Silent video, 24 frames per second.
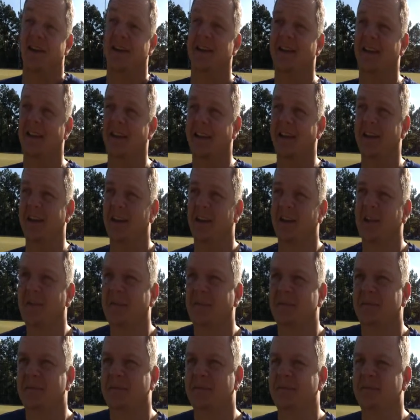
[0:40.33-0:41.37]
they uh,
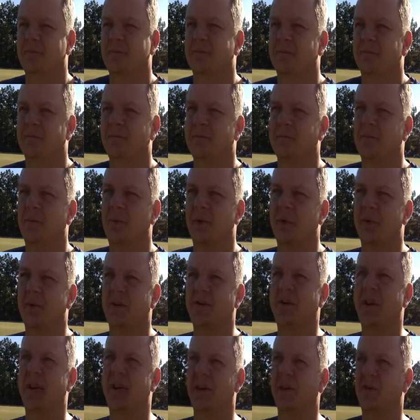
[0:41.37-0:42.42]
pretty
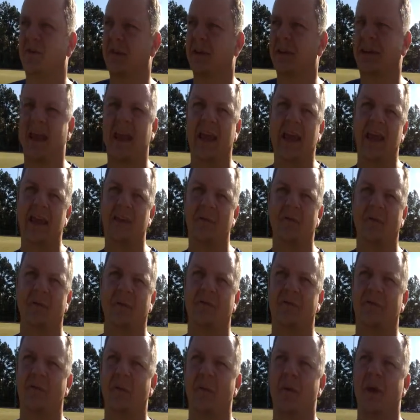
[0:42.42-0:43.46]
much handled the game when the
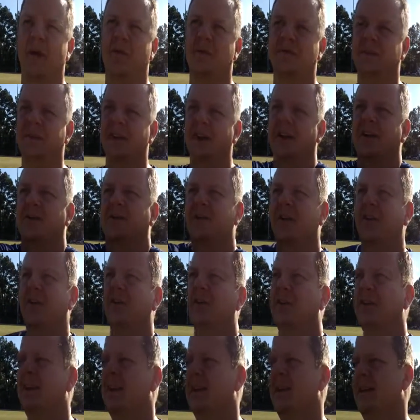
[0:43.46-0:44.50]
fullback was there. So
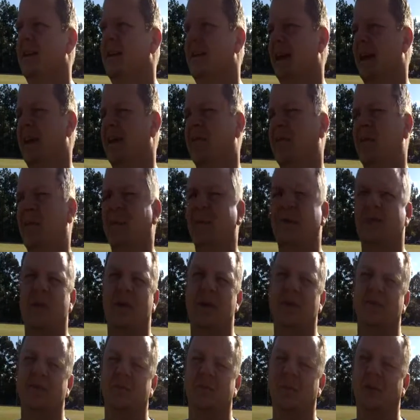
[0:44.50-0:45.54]
he's a pretty
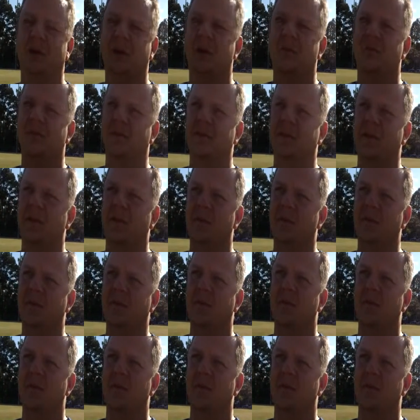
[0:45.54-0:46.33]
special player for them, and the